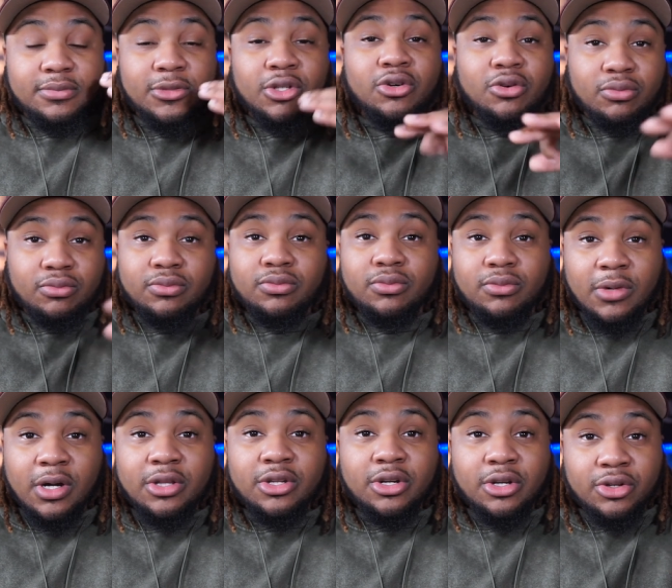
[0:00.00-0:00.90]
know,
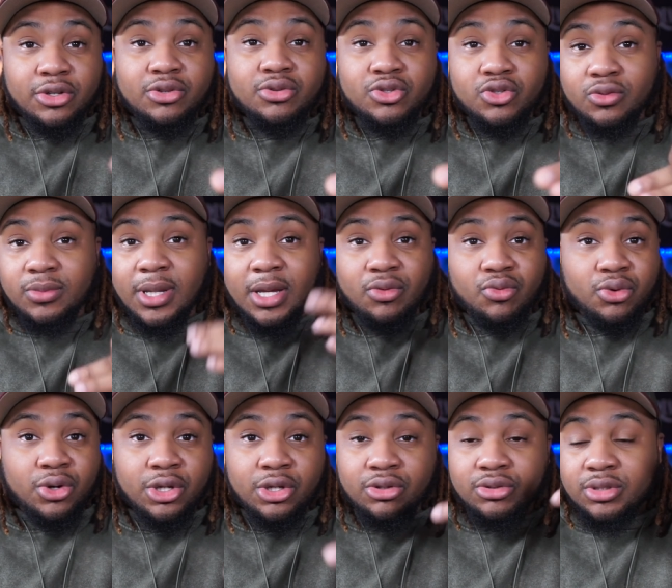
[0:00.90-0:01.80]
other than YouTube, like
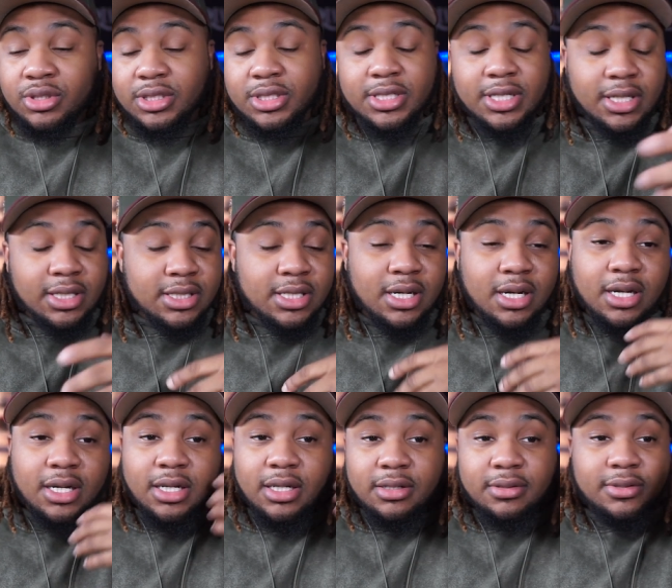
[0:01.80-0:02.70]
Reels and
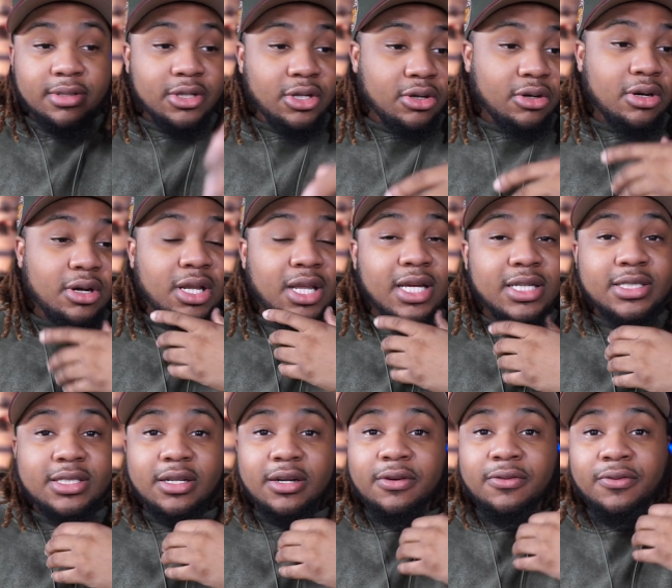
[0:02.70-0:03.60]
TikTok and, you know, all that
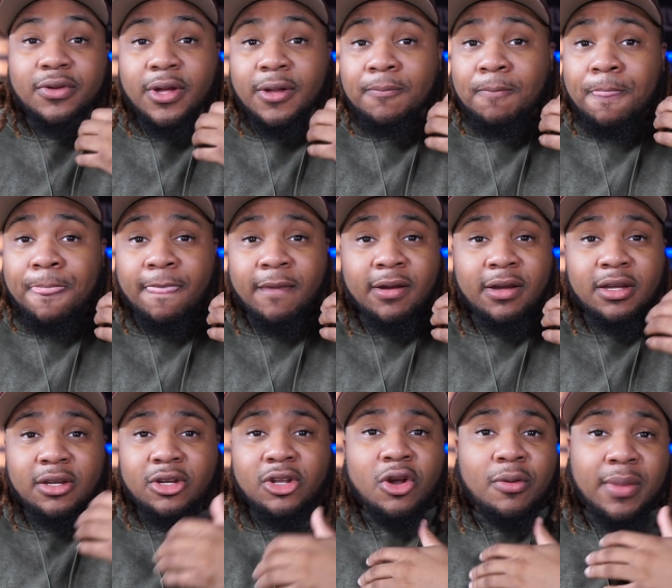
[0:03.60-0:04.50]
stuff, and,
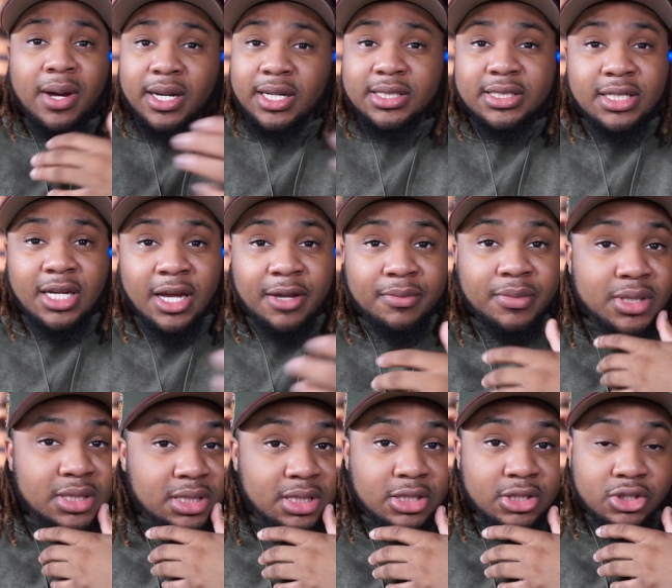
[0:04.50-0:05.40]
you know, my design
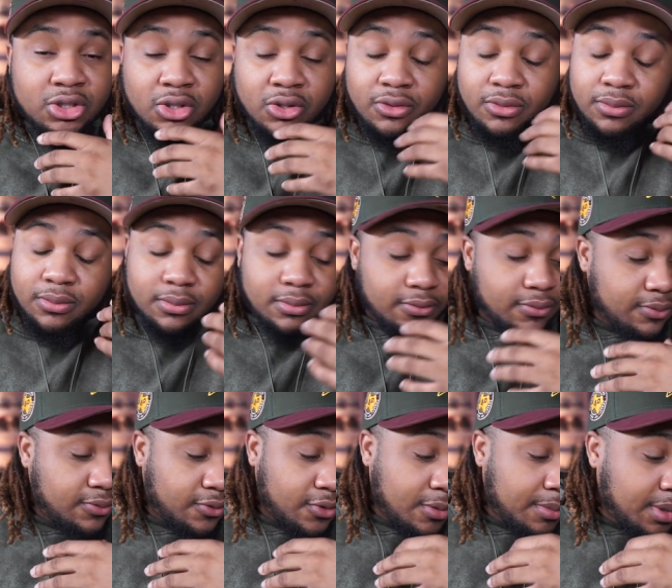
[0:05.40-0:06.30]
business. So
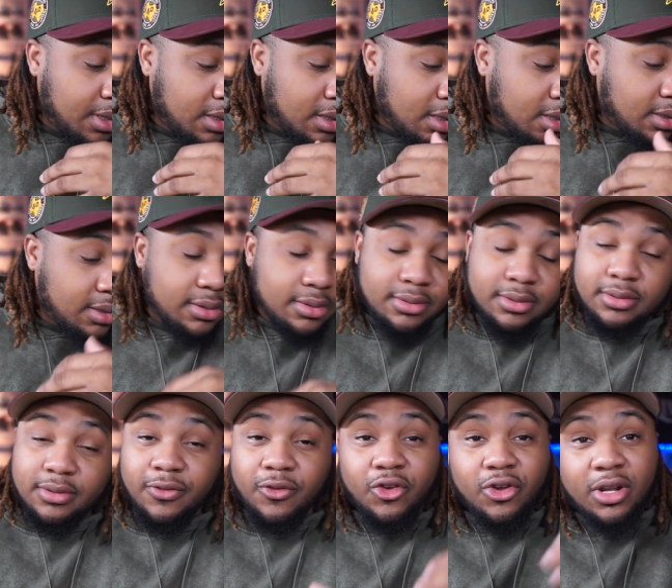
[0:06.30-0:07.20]
I mean, look, if
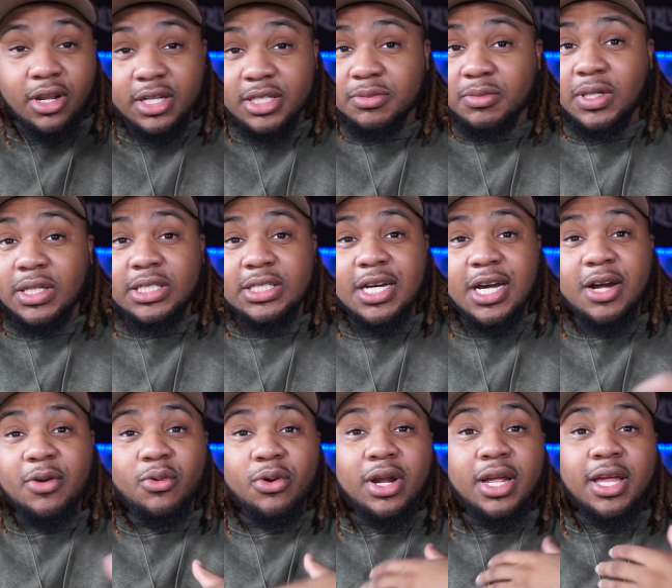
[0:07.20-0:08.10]
you need some
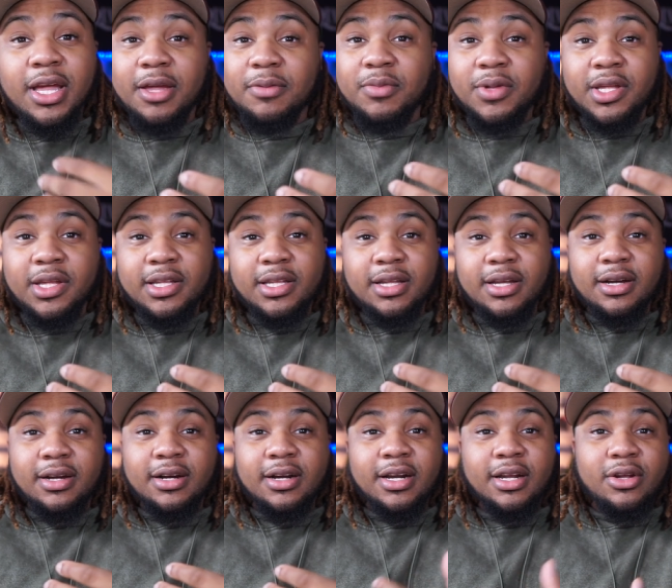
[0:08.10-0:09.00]
design work, hit me.
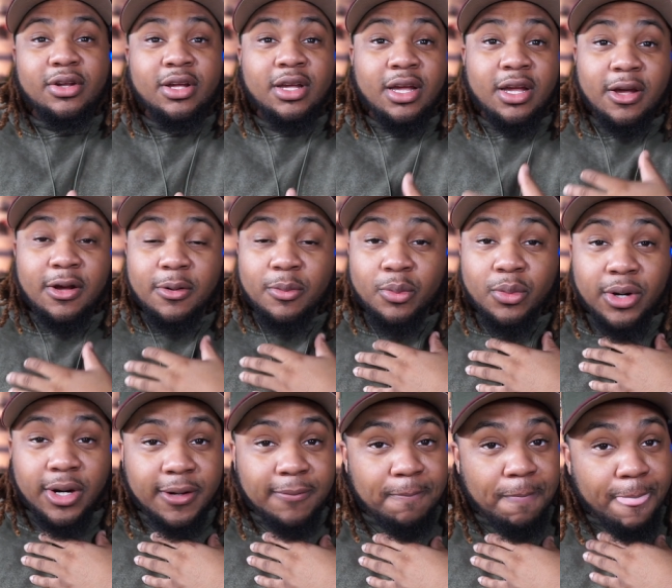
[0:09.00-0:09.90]
All right,
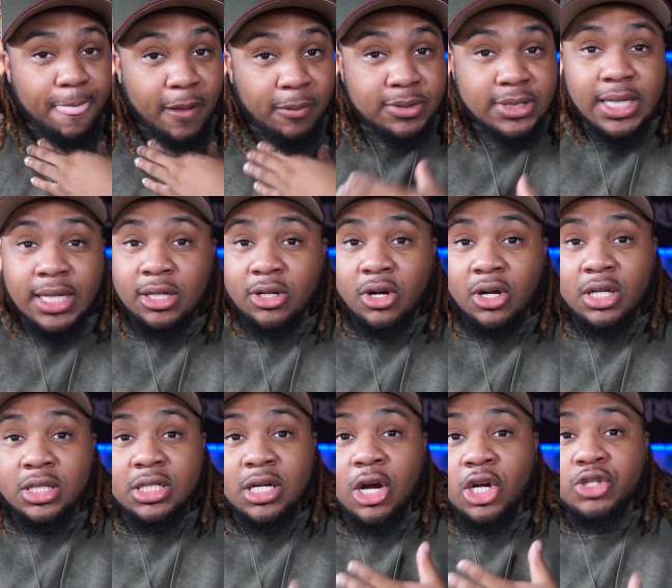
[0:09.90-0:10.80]
but I'm taking all
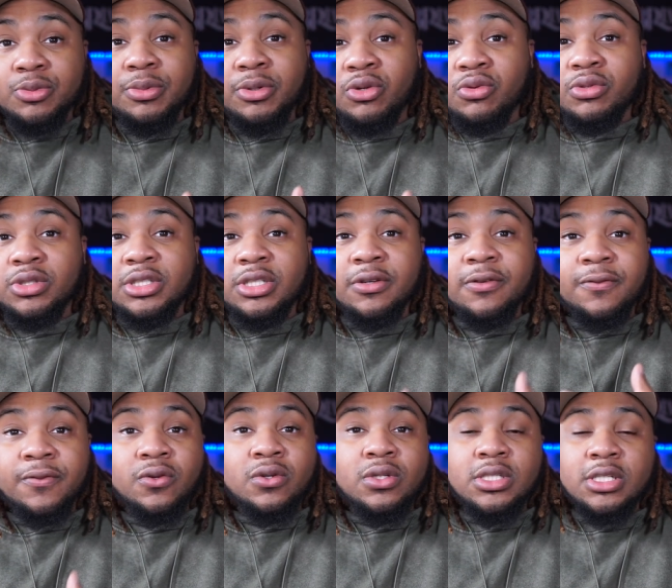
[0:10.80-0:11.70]
this entrepreneurship
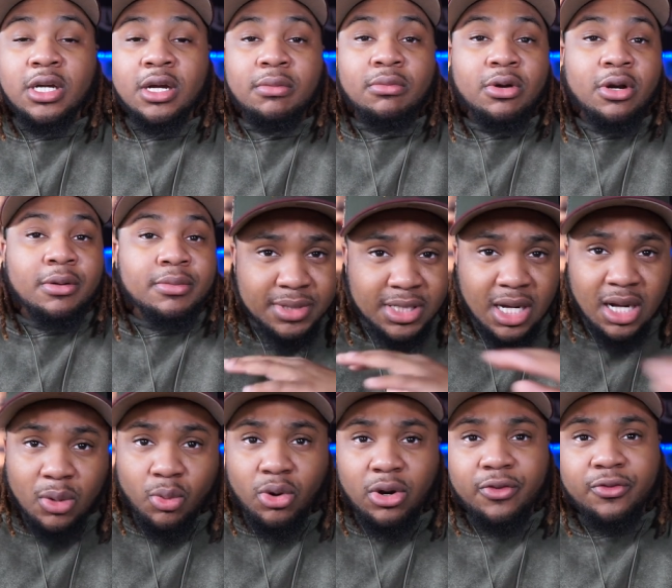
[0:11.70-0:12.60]
full time, bro. I'm
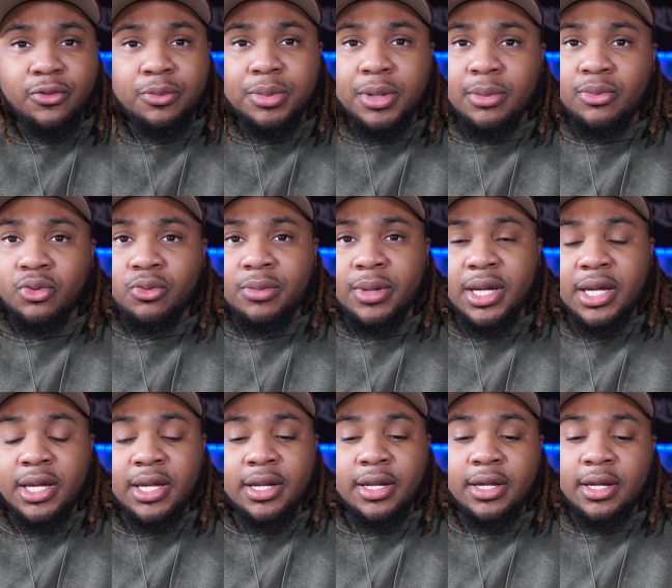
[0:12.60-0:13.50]
tired of working with people,
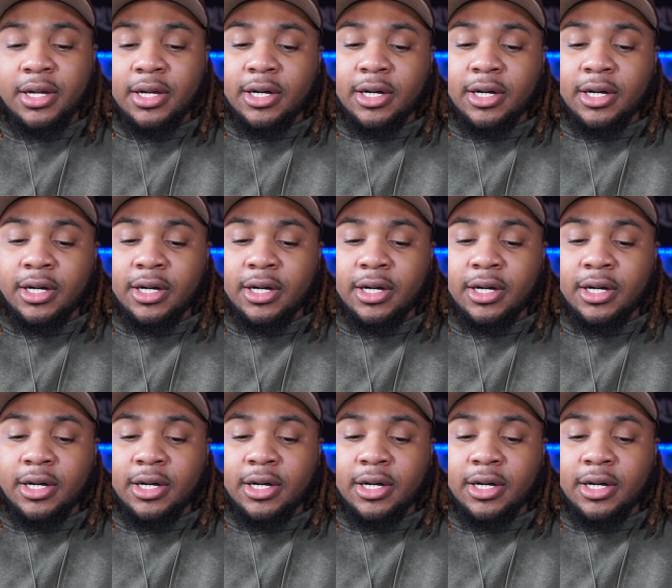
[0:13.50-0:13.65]
man.